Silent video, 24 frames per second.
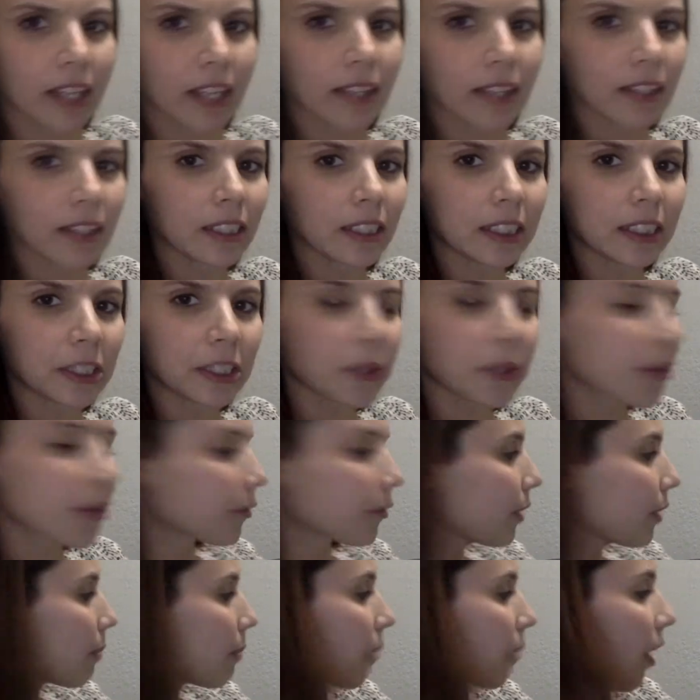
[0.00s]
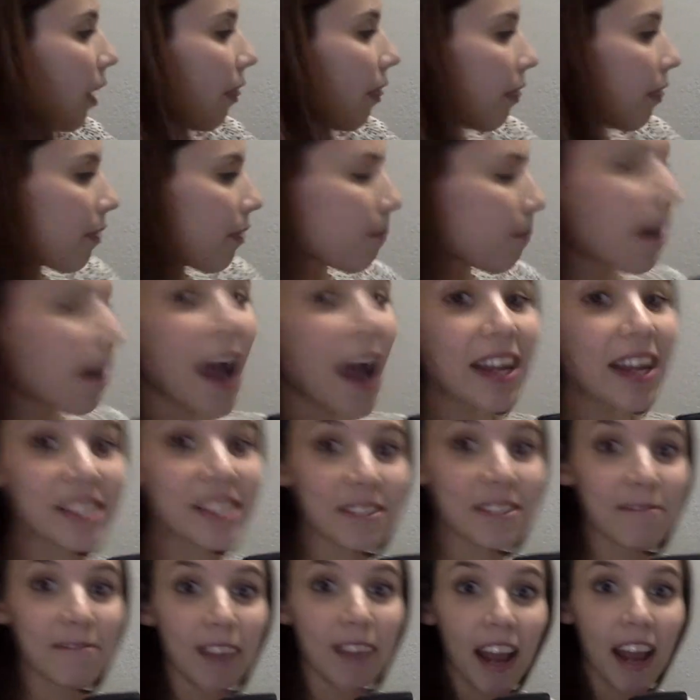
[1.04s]
They're 0 to 3 month
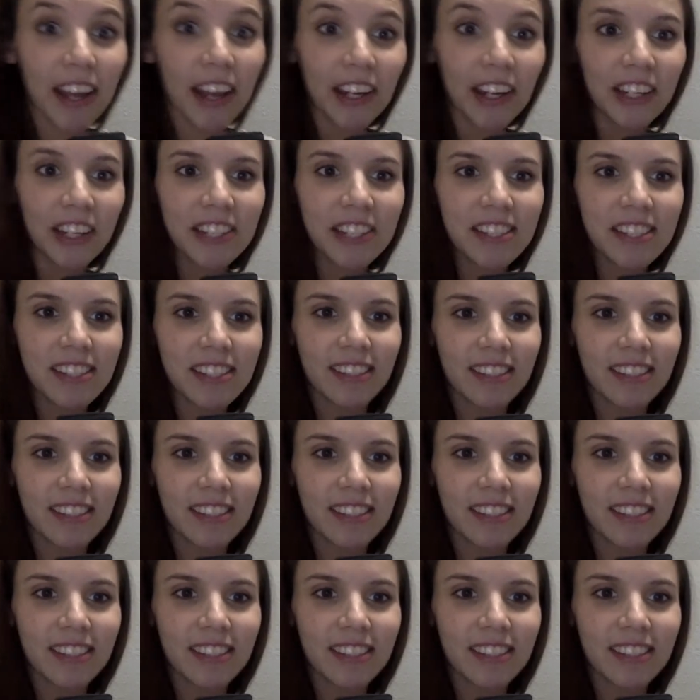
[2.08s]
pacifiers.